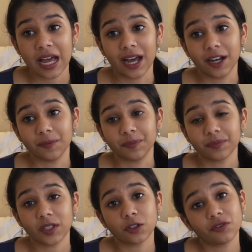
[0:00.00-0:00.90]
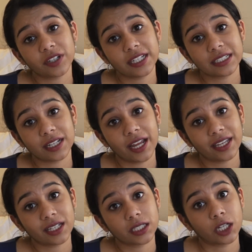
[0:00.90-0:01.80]
Um, don't forget to
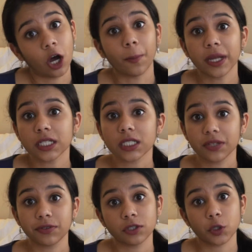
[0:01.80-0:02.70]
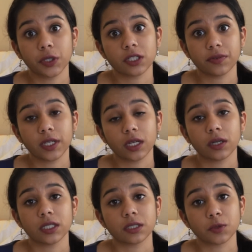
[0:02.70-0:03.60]
like, comment if you enjoyed this video,
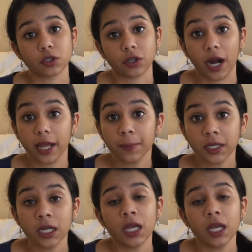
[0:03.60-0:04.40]
and subscribe.